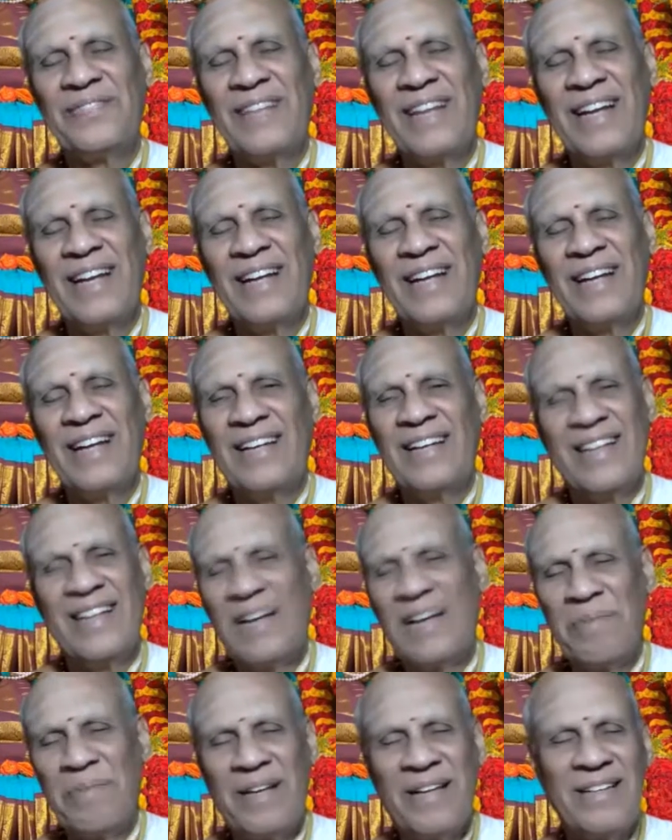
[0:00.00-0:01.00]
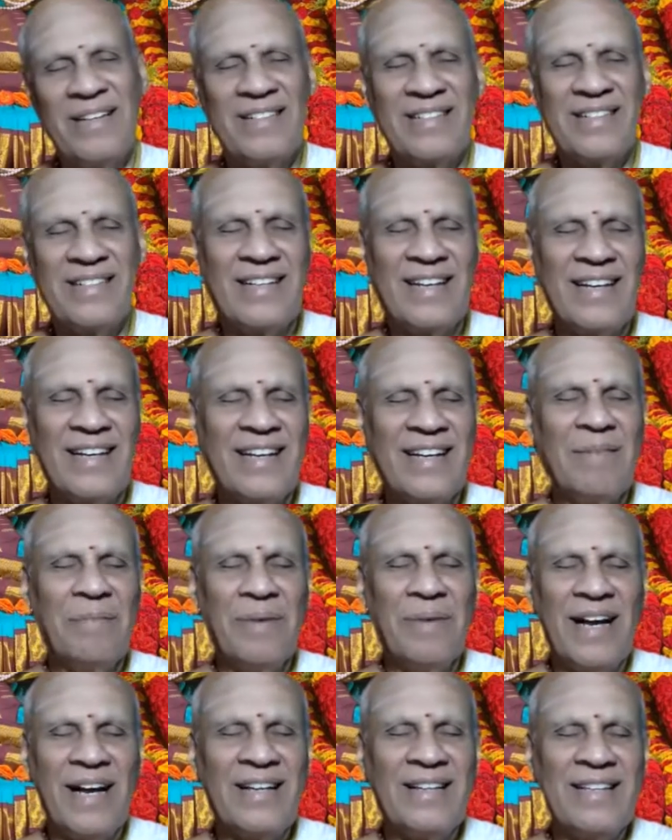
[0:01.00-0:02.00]
It can be instant.
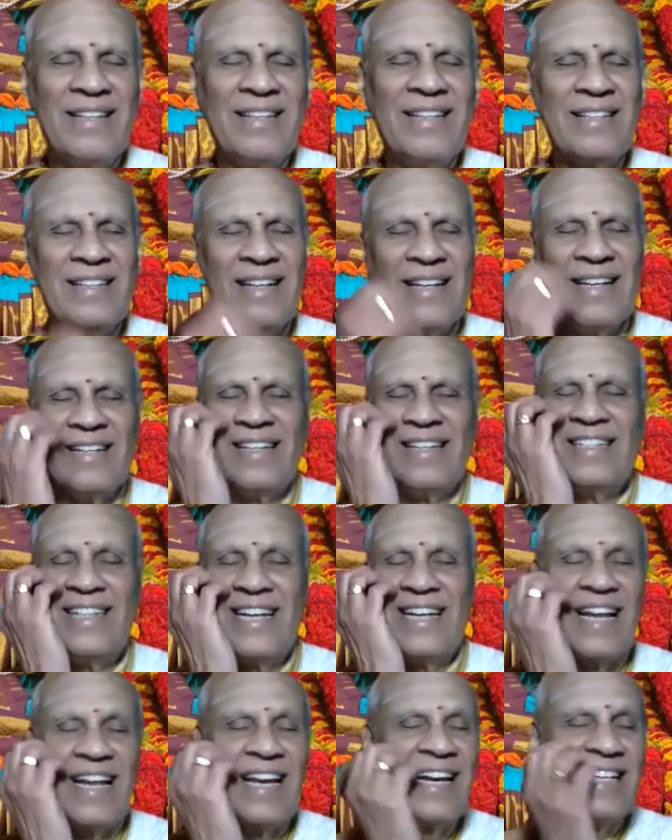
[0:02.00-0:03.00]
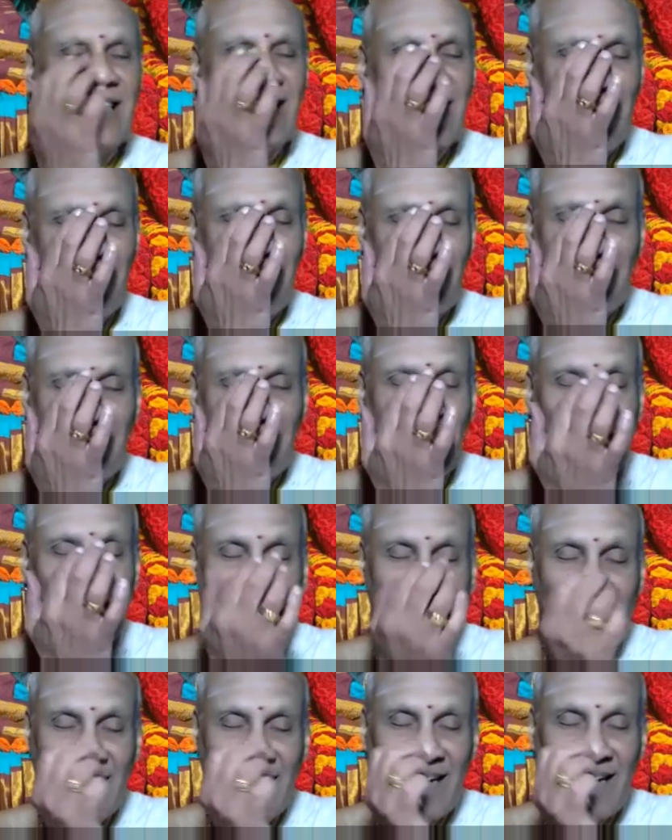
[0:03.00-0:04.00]
Because this is the generation of
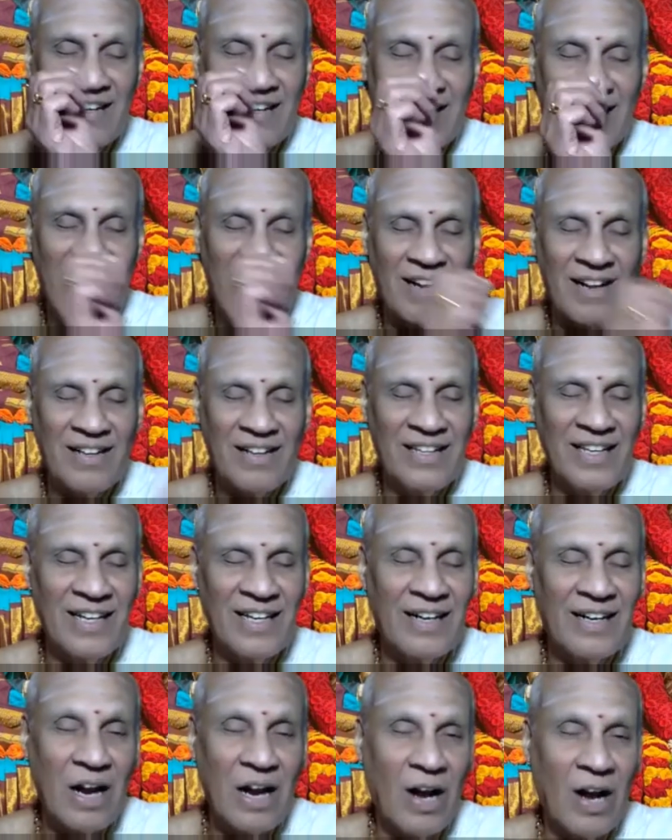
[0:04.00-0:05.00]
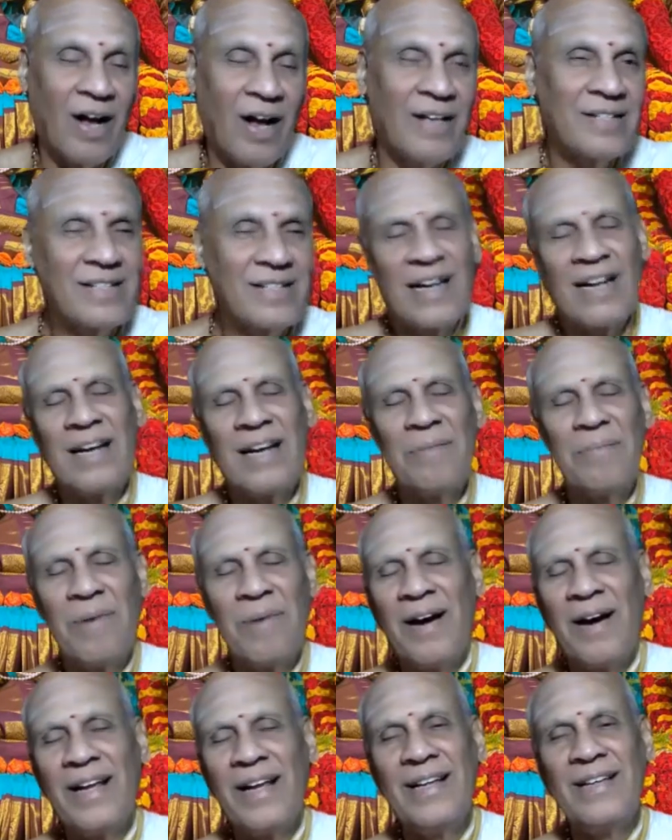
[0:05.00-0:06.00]
that subtle, the gross subtle
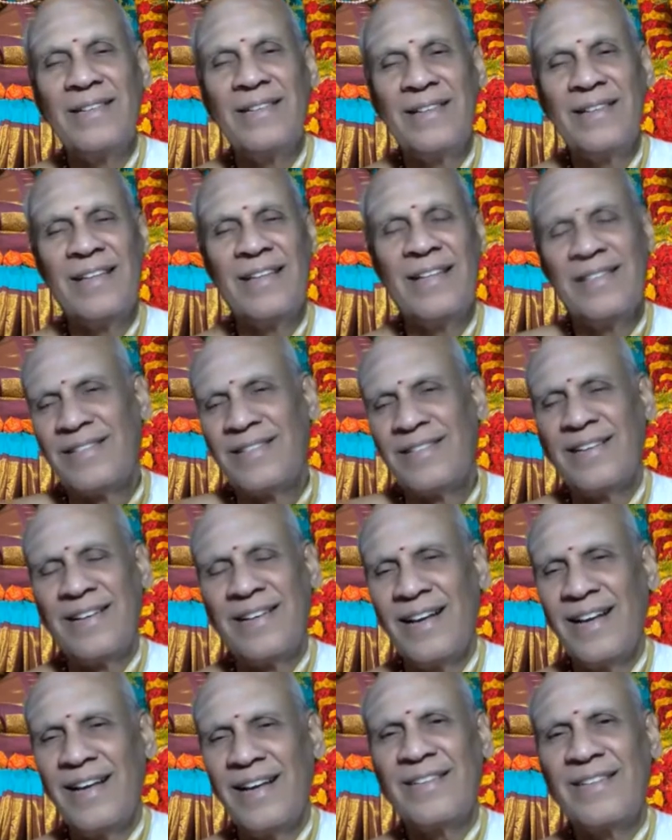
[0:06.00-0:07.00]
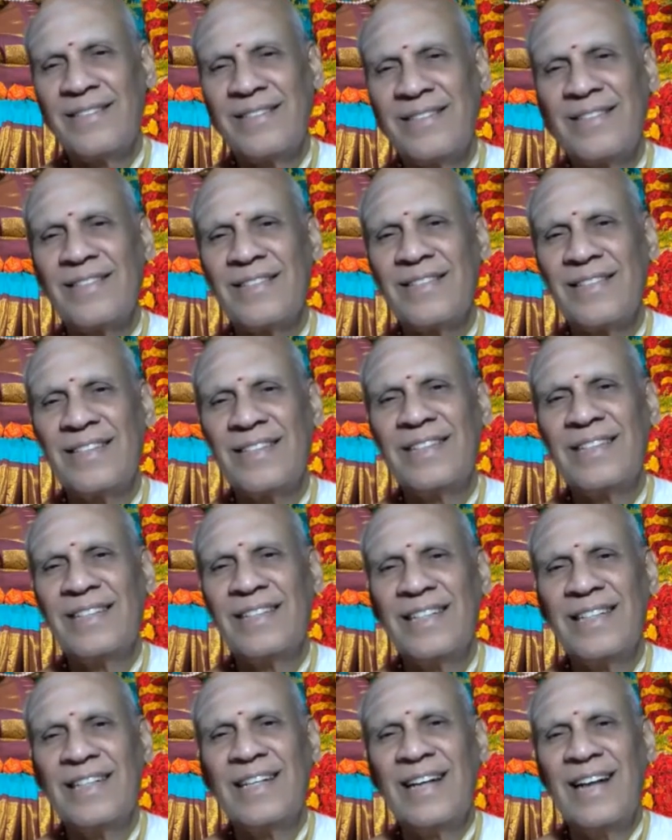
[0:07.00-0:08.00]
body is instantaneous.
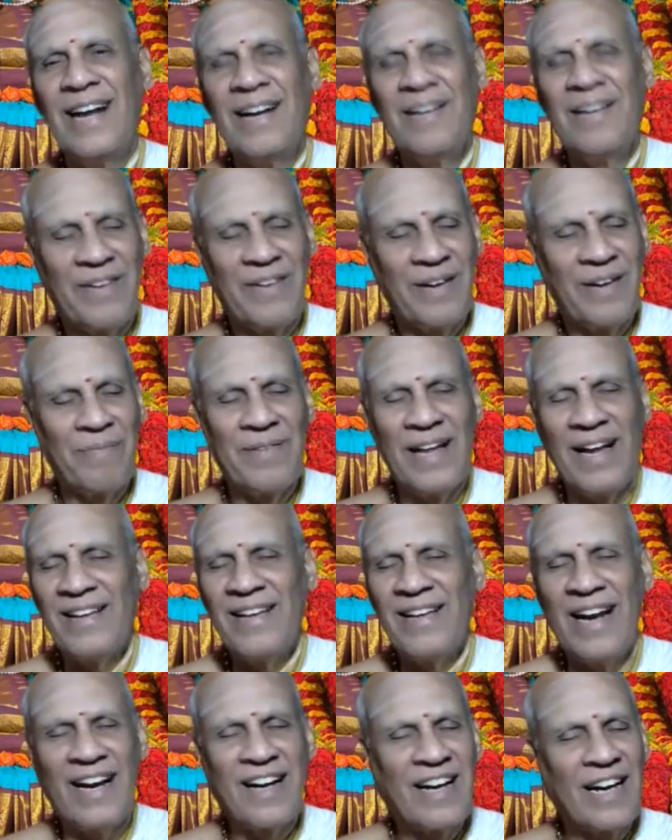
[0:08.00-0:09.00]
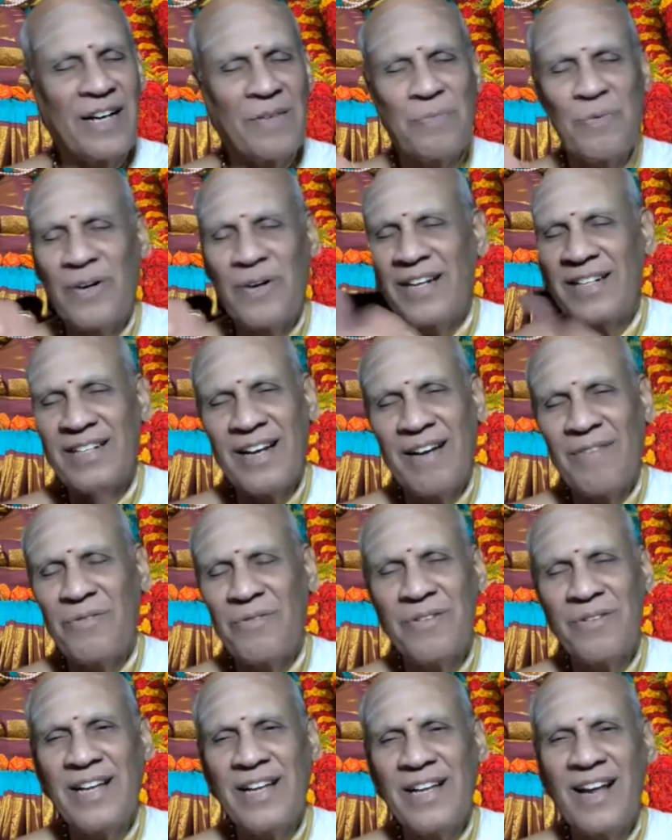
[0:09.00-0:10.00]
And from that transportation, of
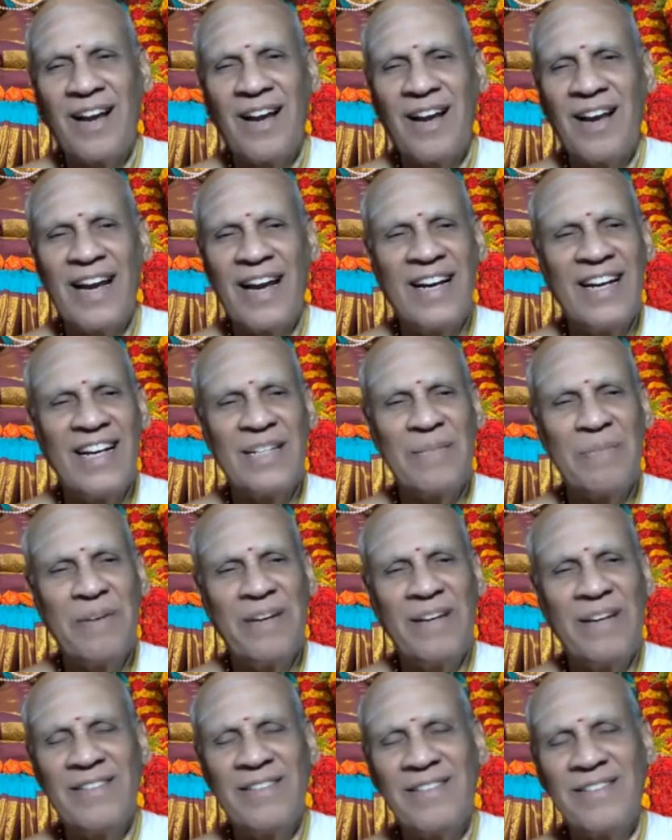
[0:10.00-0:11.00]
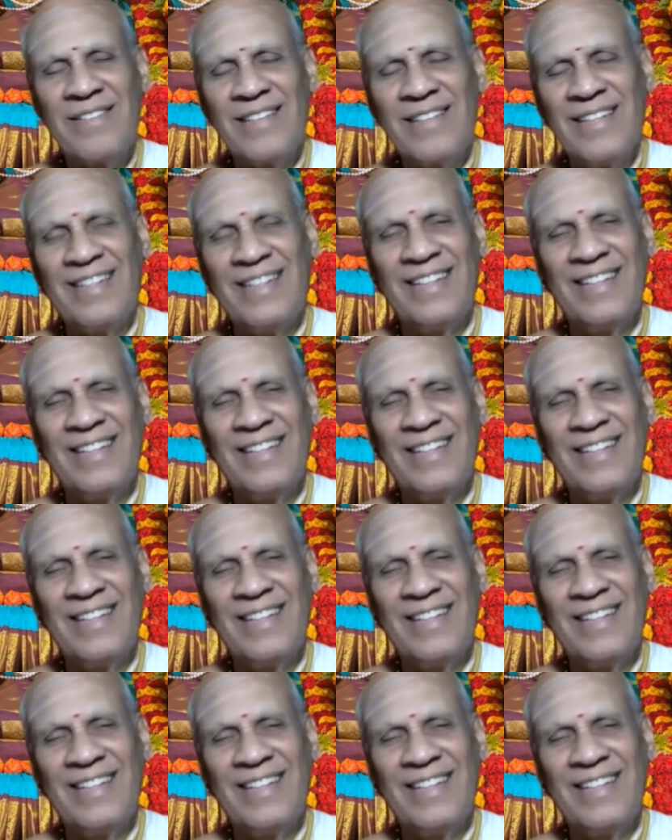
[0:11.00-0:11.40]
course, there are lightning speeds.